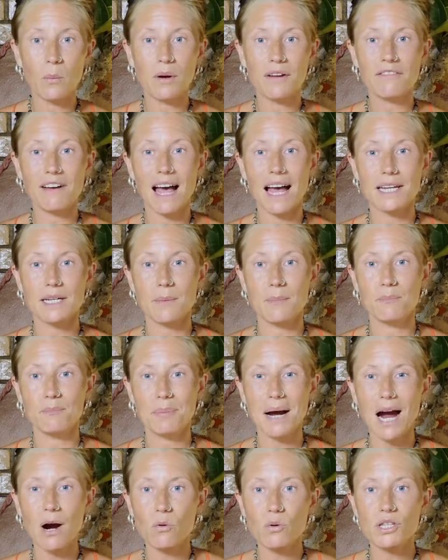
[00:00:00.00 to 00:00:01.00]
we've had a
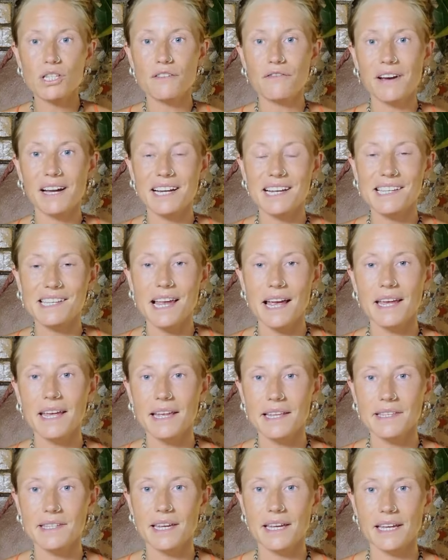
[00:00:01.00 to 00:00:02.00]
bout of
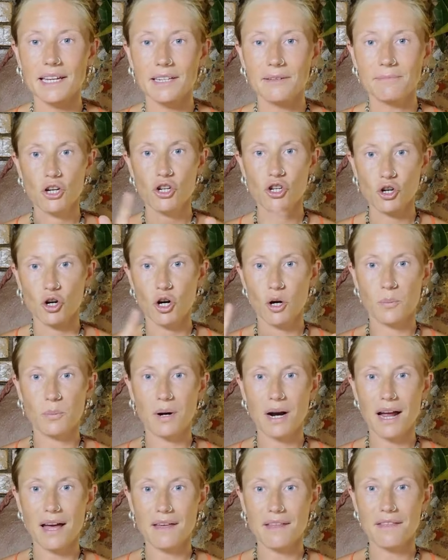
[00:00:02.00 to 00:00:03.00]
anxiety, short
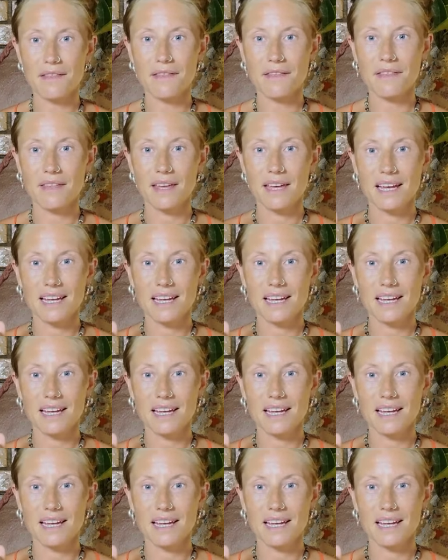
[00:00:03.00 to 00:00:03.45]
breath,